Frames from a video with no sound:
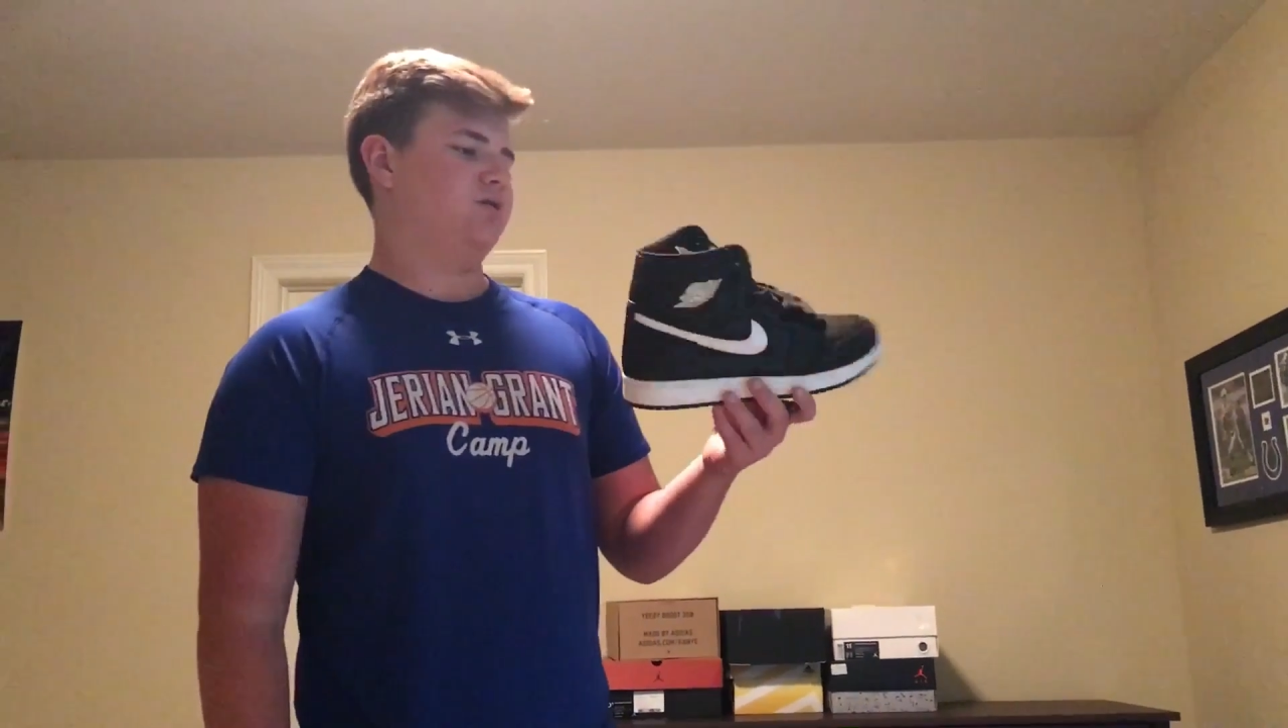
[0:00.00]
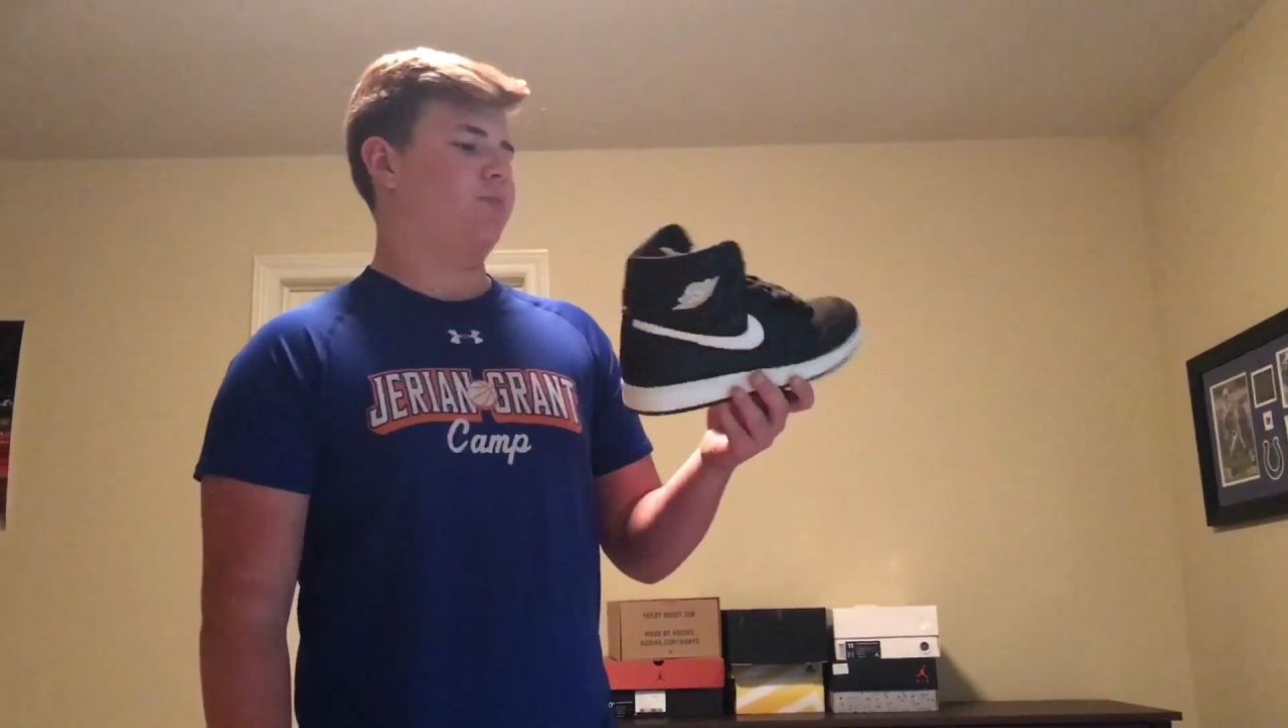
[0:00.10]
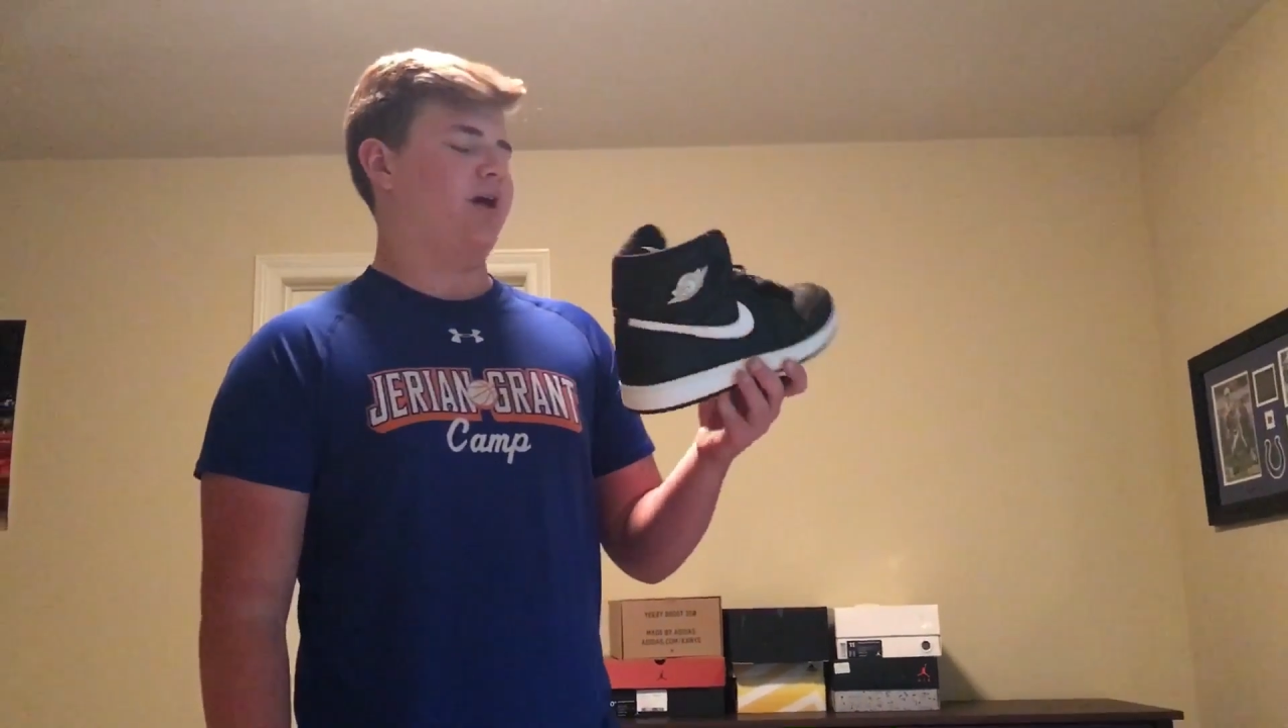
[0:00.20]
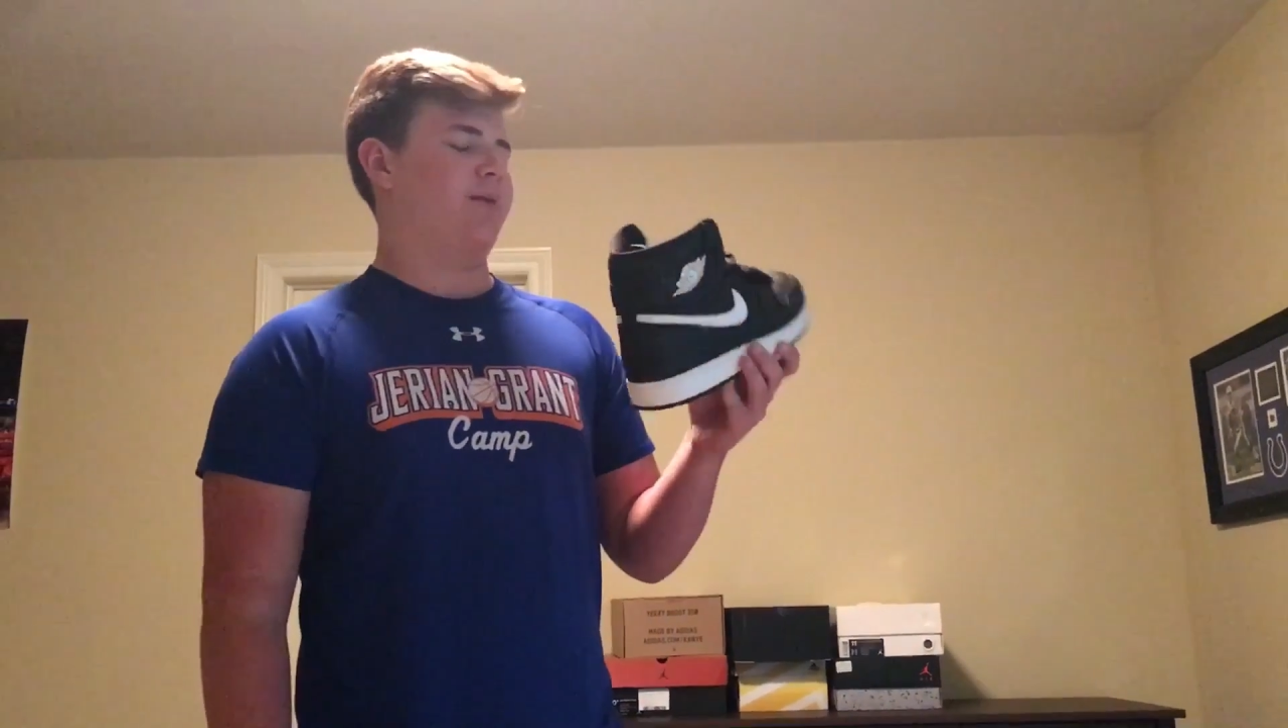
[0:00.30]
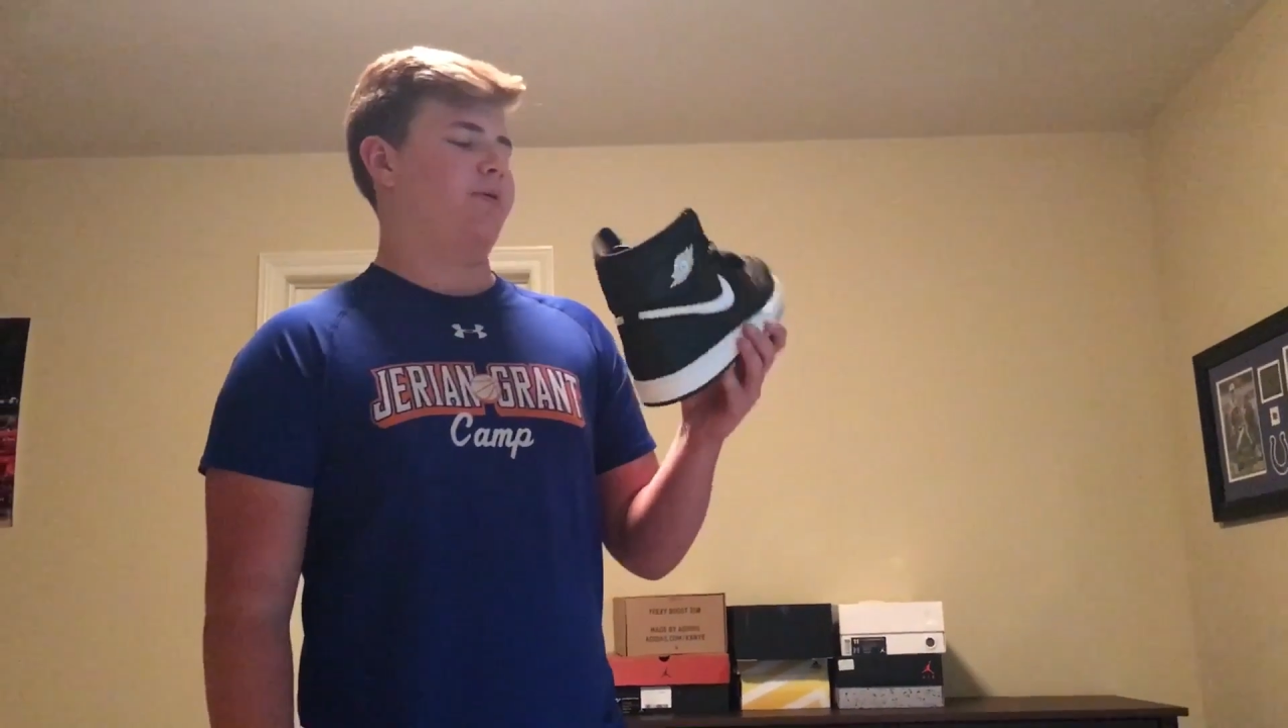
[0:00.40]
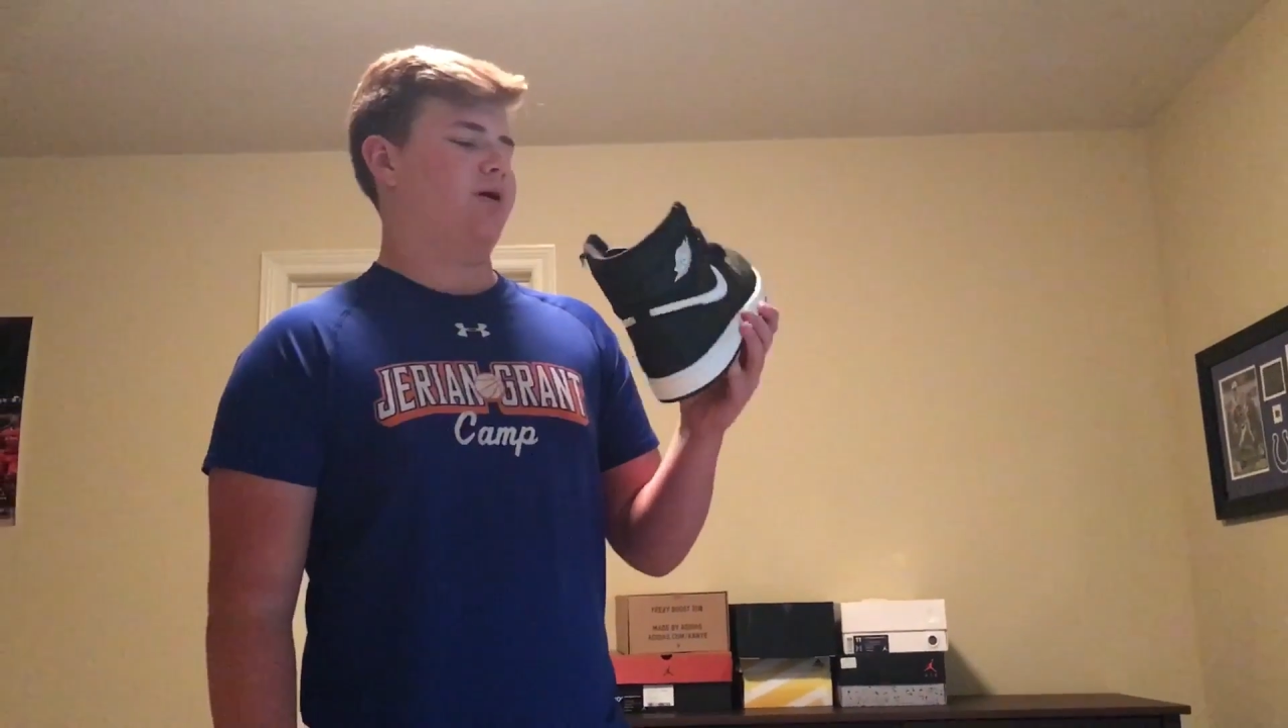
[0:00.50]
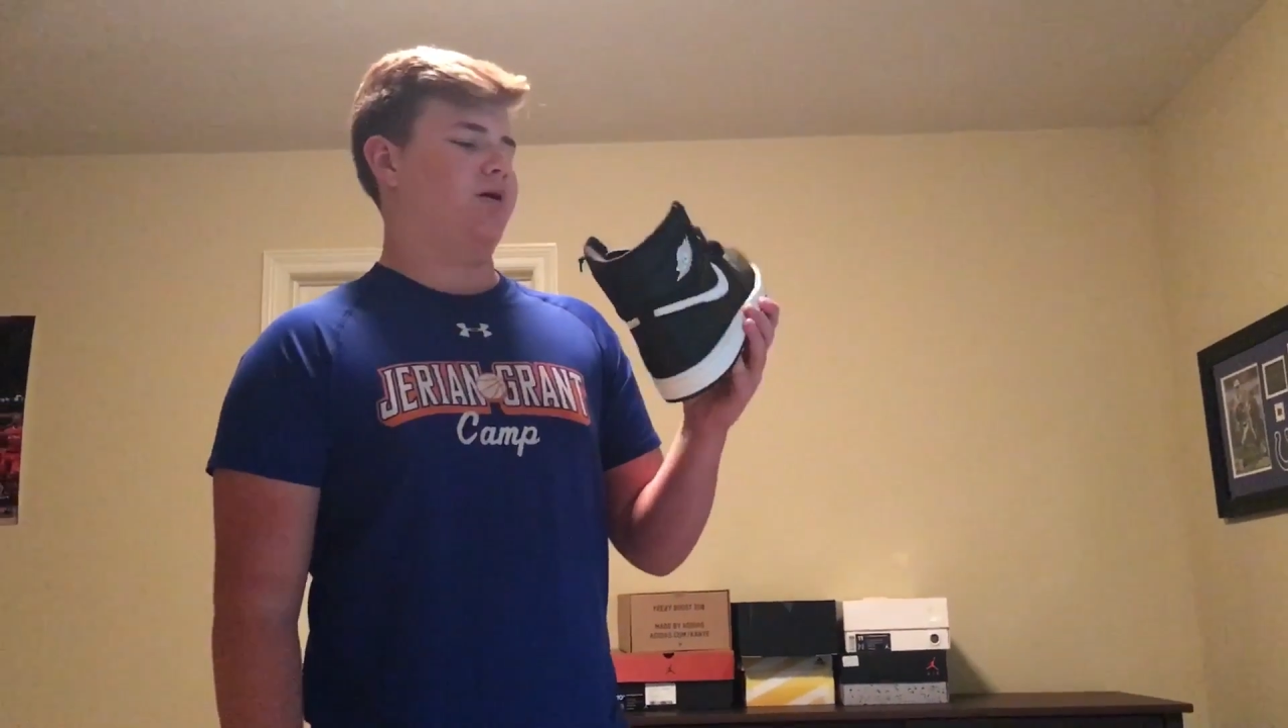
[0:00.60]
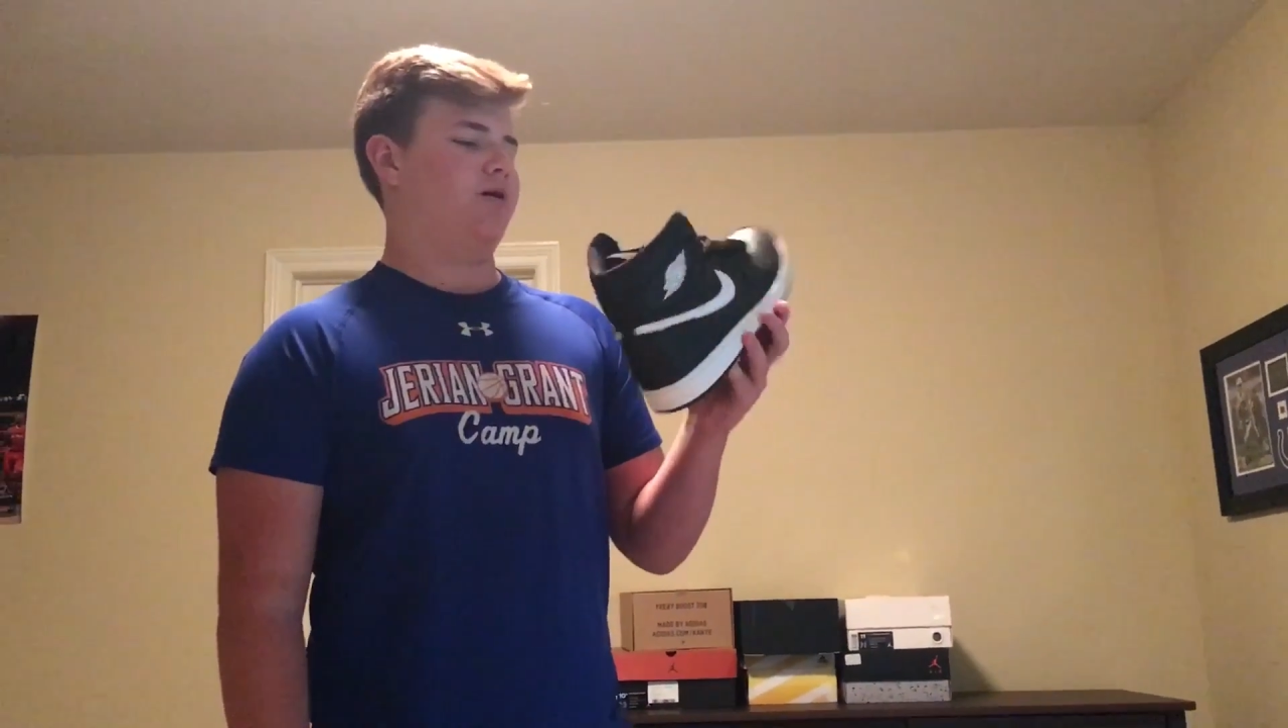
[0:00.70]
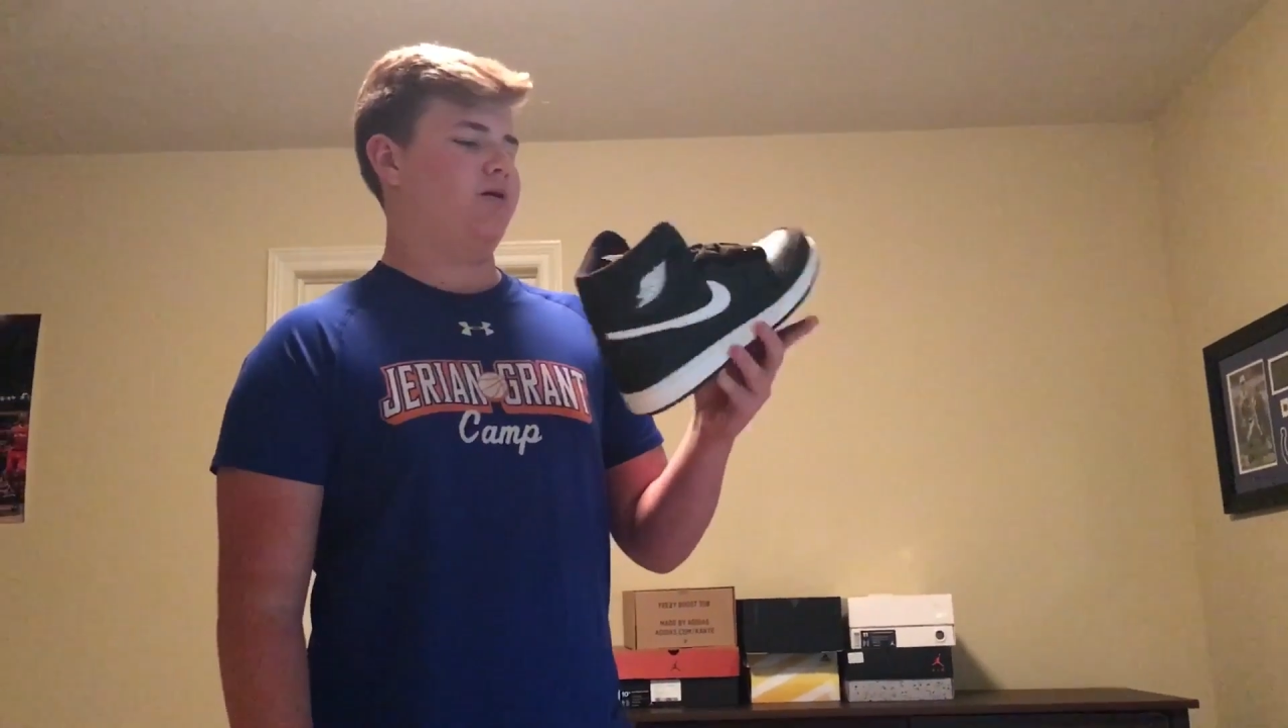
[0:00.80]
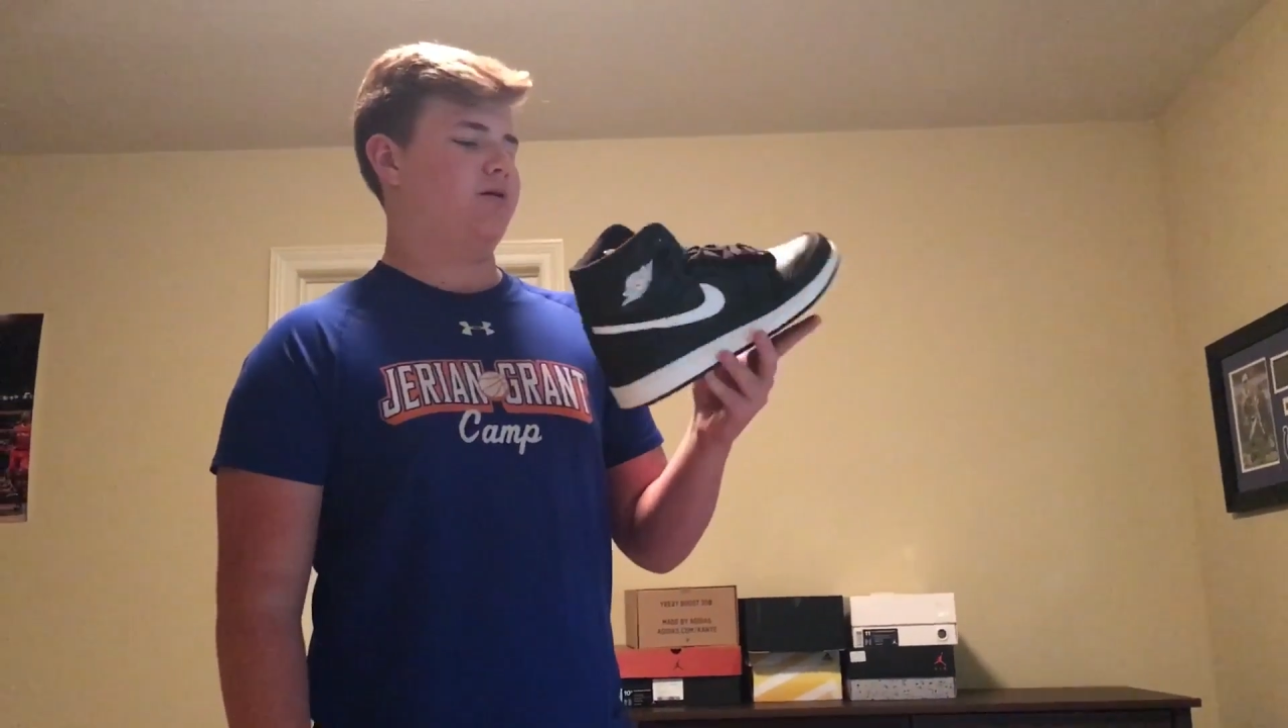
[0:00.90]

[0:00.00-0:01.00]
the black pair.